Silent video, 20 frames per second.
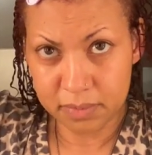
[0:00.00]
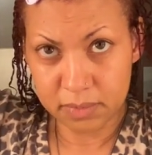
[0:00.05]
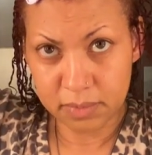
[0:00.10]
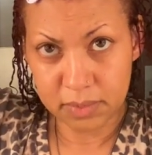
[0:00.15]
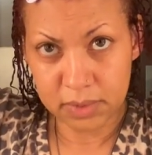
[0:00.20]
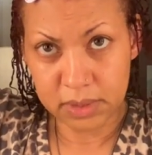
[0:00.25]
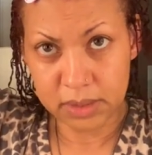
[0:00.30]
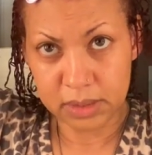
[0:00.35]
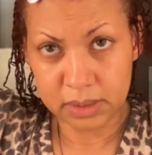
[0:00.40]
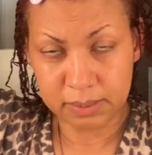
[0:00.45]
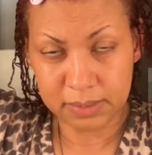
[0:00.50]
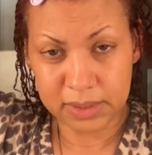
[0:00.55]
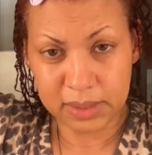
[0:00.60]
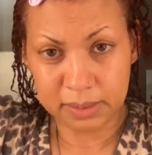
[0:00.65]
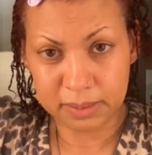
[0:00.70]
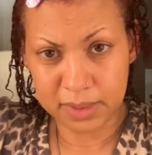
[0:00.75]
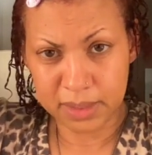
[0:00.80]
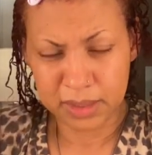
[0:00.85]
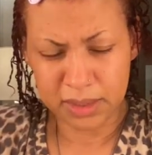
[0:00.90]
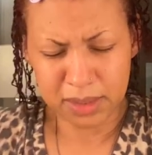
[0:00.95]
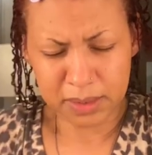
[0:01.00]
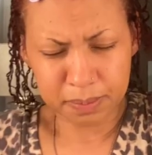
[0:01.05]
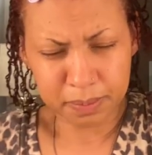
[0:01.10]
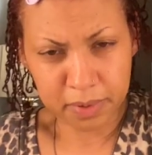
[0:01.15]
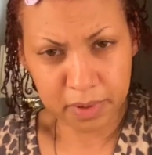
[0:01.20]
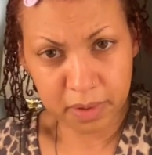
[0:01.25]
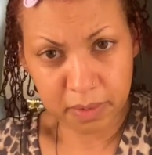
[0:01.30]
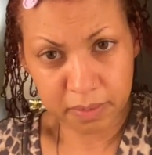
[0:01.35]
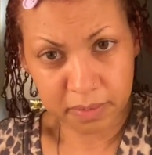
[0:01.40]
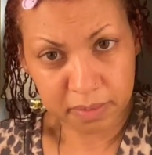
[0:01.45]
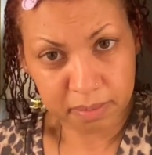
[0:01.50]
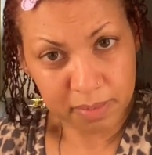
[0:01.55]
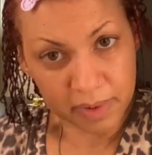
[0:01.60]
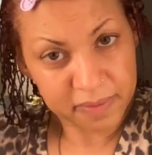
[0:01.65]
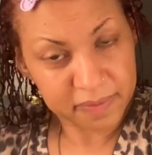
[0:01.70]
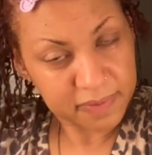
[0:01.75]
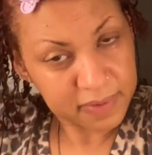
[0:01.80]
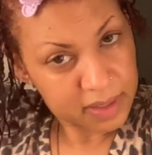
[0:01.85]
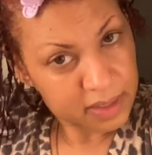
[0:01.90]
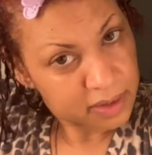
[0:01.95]
sometimes I just part with my
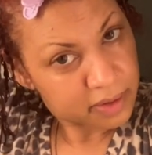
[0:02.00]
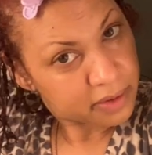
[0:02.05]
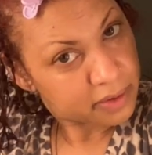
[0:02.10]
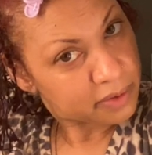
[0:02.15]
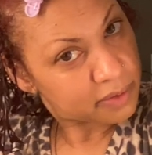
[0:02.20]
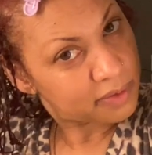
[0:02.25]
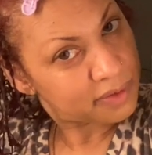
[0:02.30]
finger.